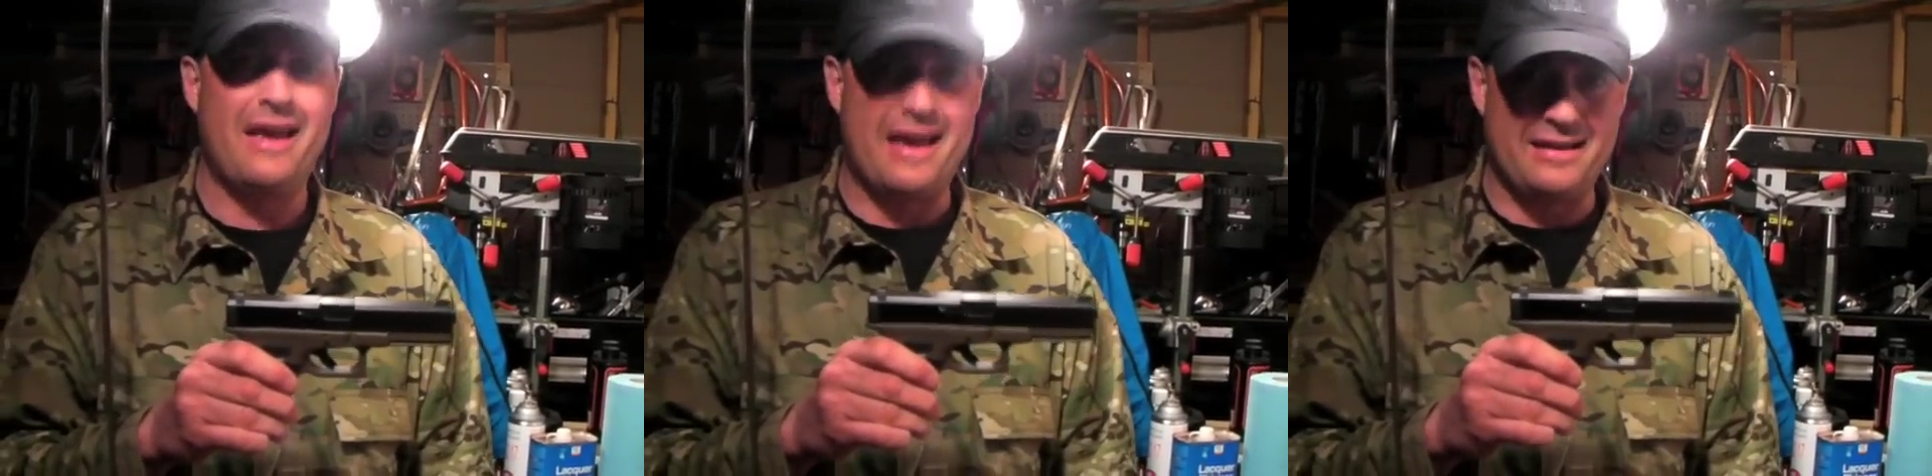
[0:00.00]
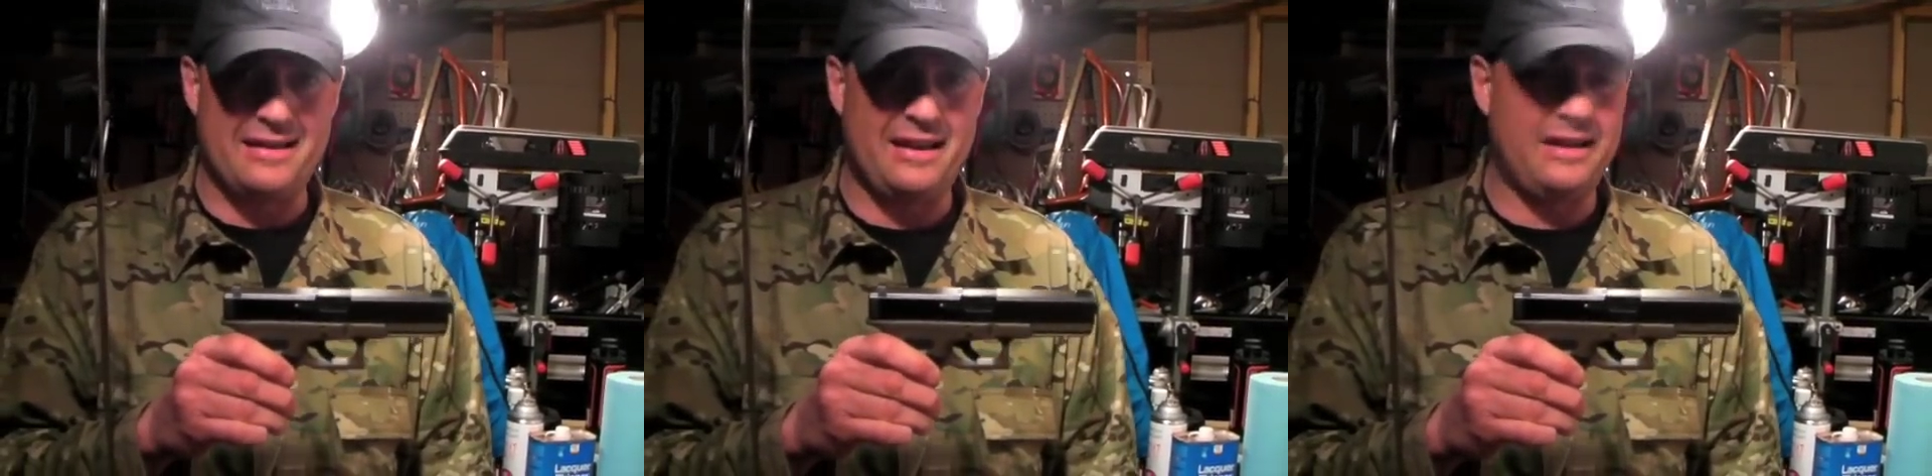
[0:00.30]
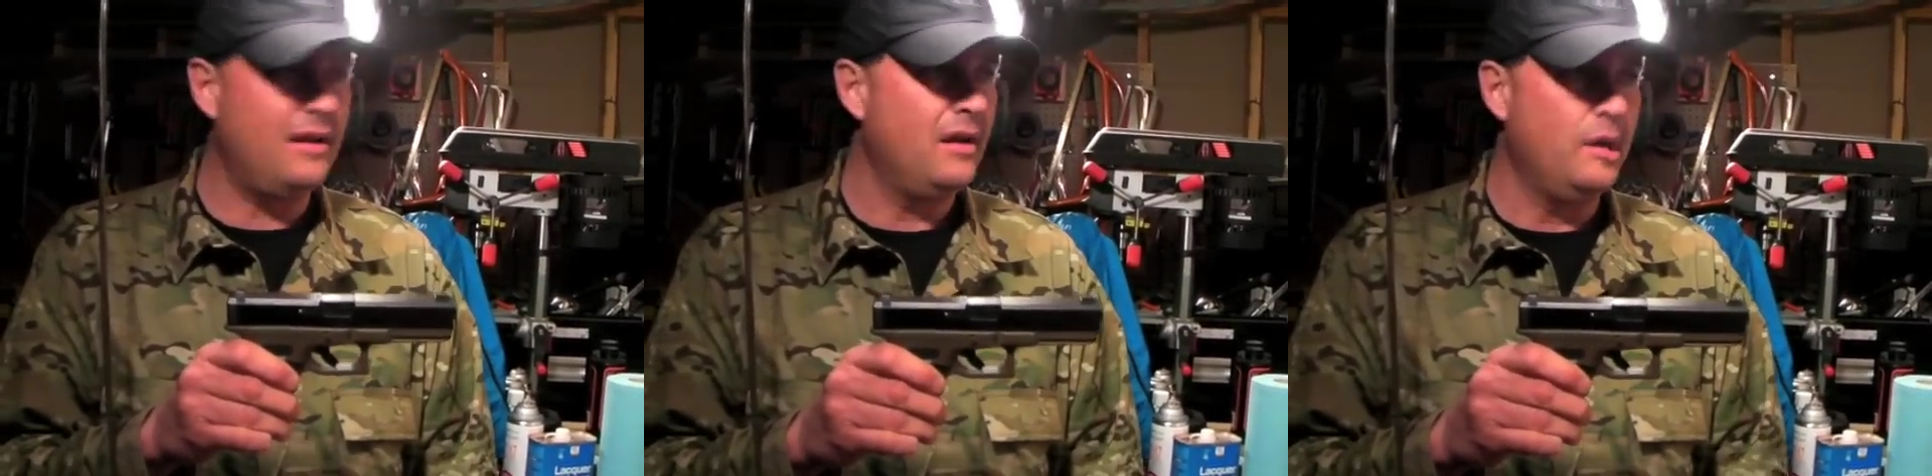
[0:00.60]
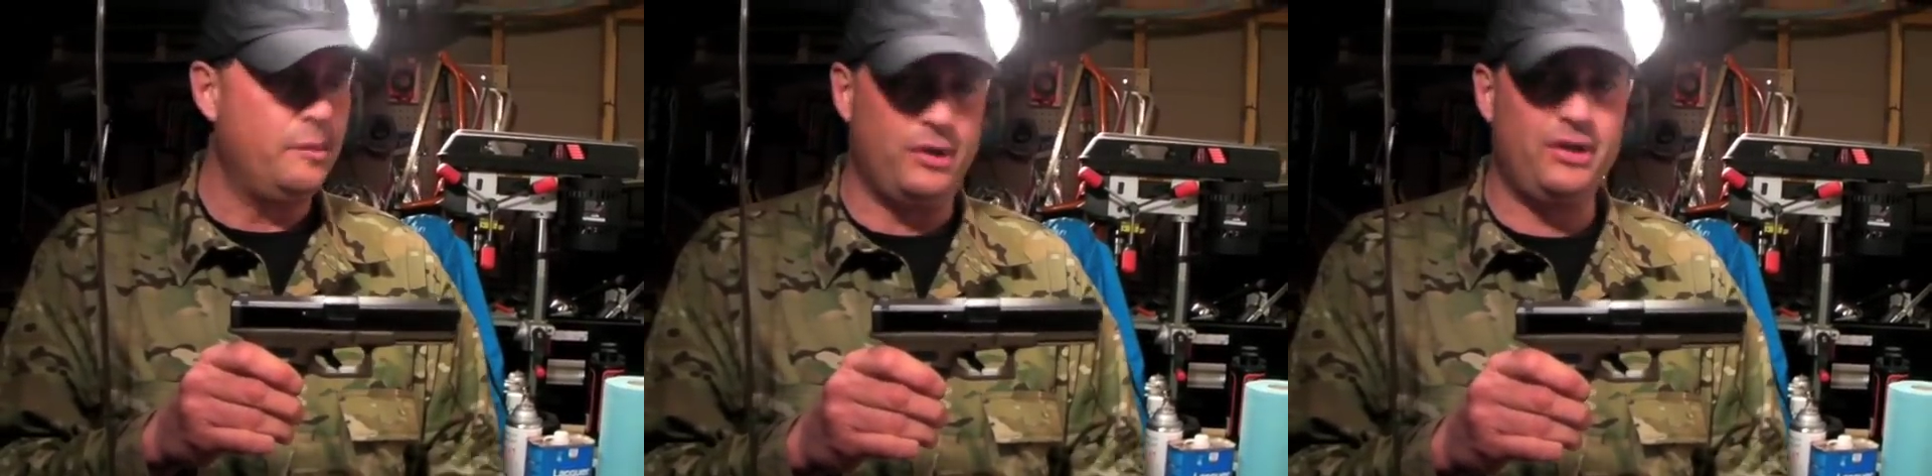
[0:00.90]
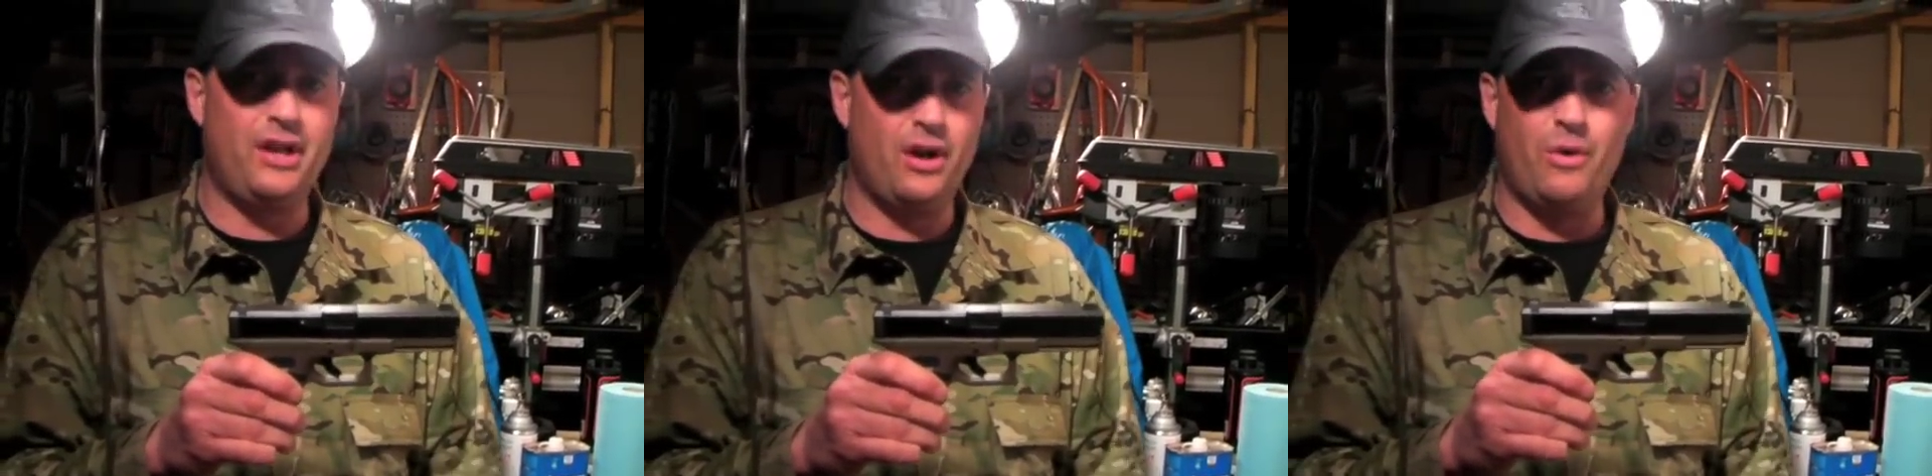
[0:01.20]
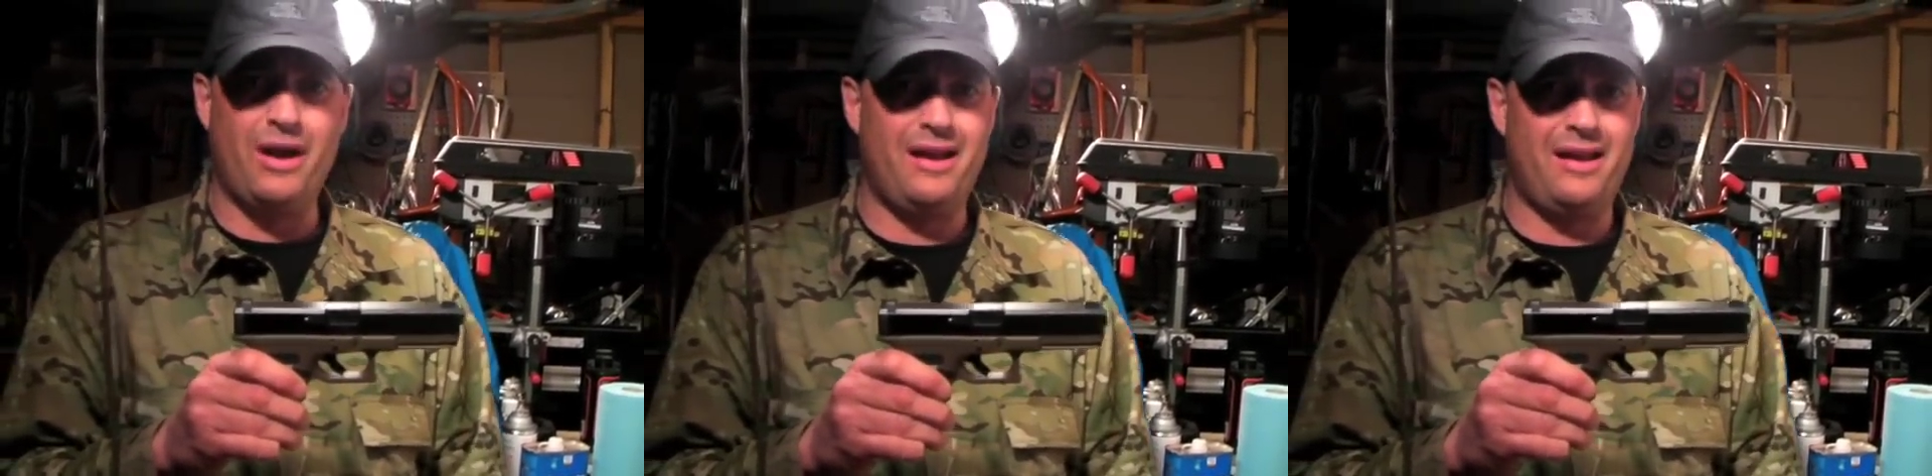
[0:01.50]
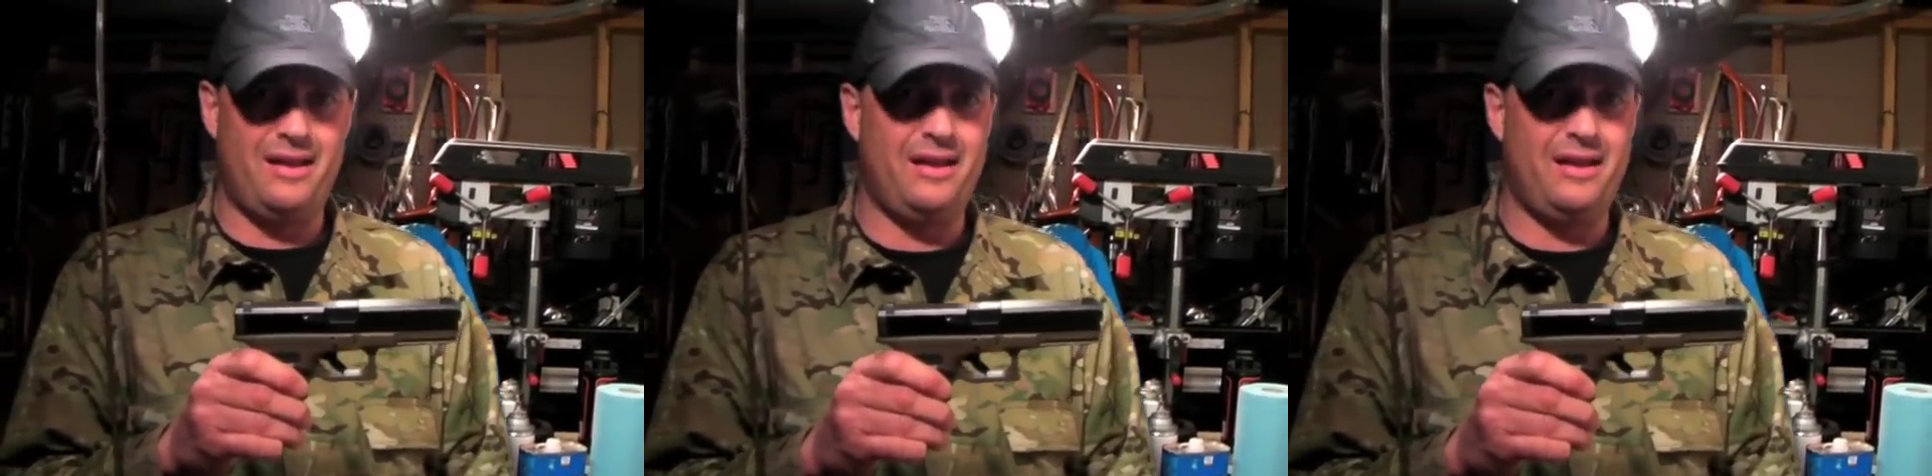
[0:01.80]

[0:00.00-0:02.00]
editing, putting gear away.